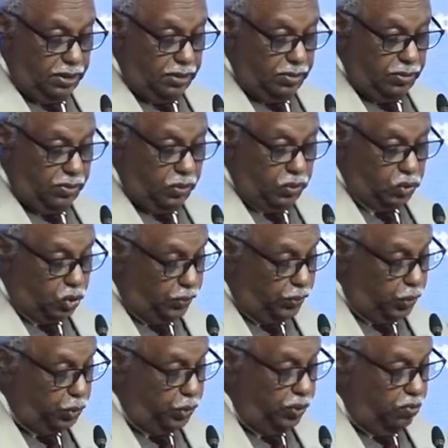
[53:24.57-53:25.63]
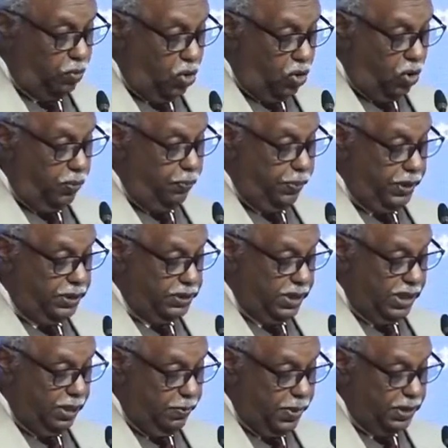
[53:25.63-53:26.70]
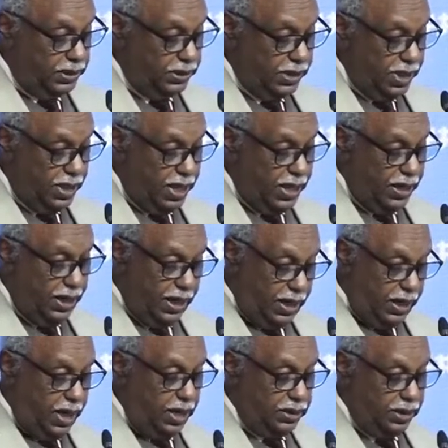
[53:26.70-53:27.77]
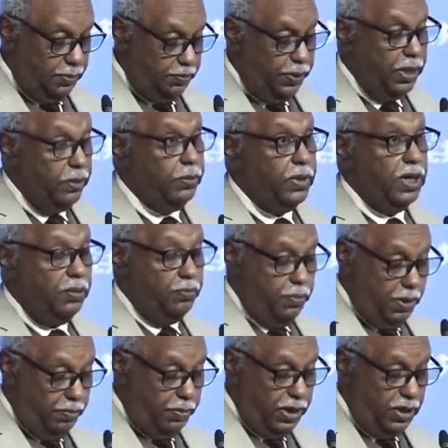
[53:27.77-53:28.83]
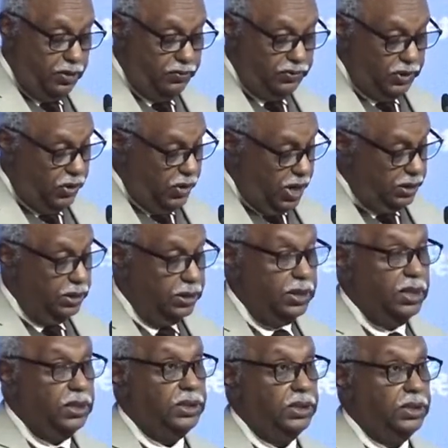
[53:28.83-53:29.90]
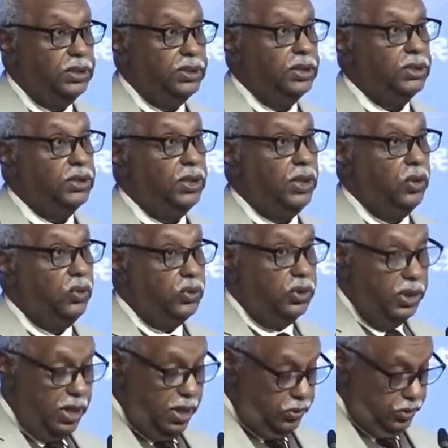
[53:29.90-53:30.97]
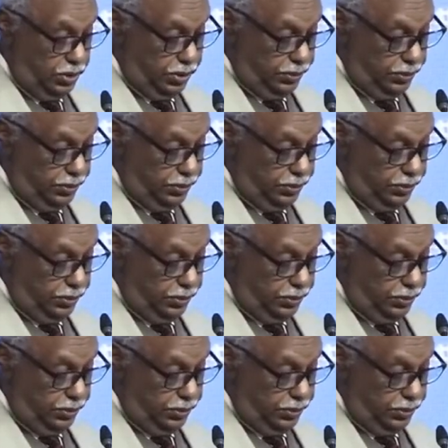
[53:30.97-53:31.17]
contributing more peacekeepers than any other permanent member of the United Nations Security Council.